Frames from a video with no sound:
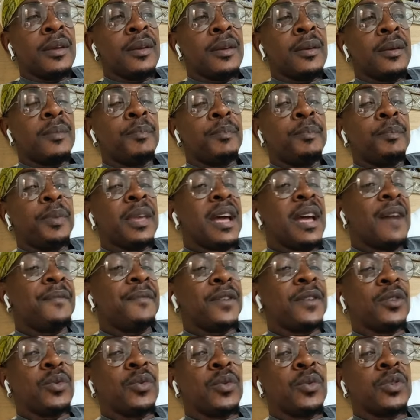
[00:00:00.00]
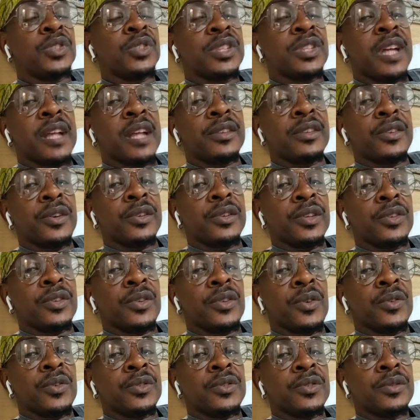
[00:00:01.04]
pay off the
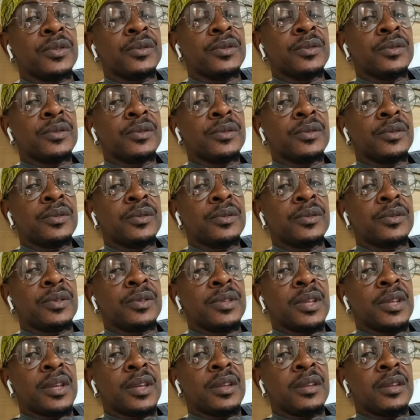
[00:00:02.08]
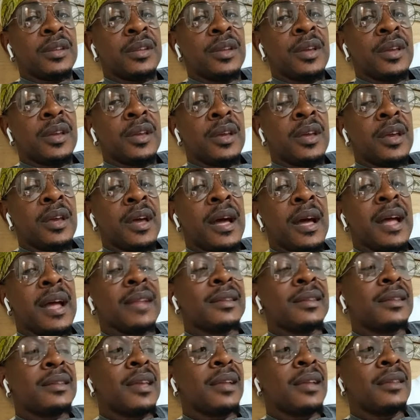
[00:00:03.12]
230,000. You see? And
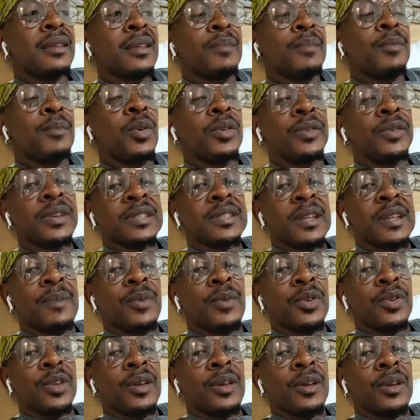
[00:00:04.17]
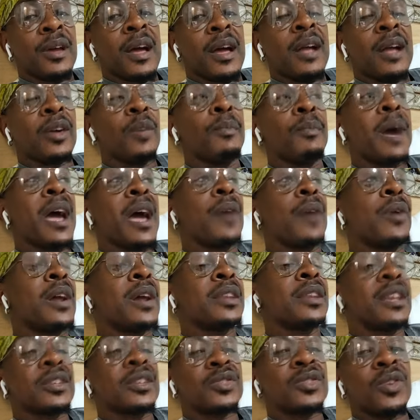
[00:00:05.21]
take the rest of money and go buy one
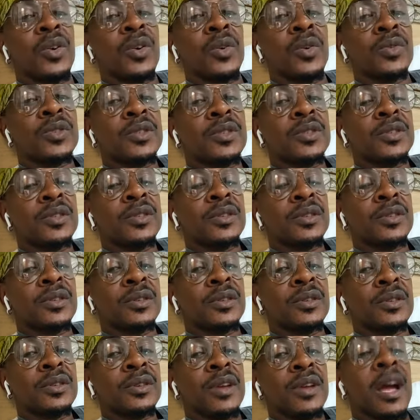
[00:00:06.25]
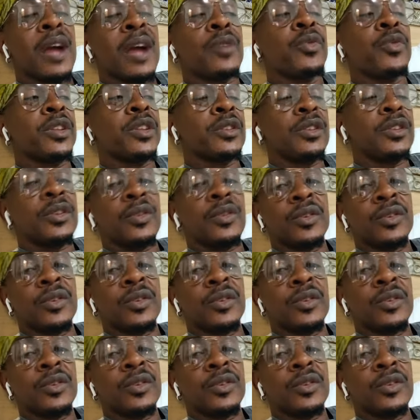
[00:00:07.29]
next house and rent it out.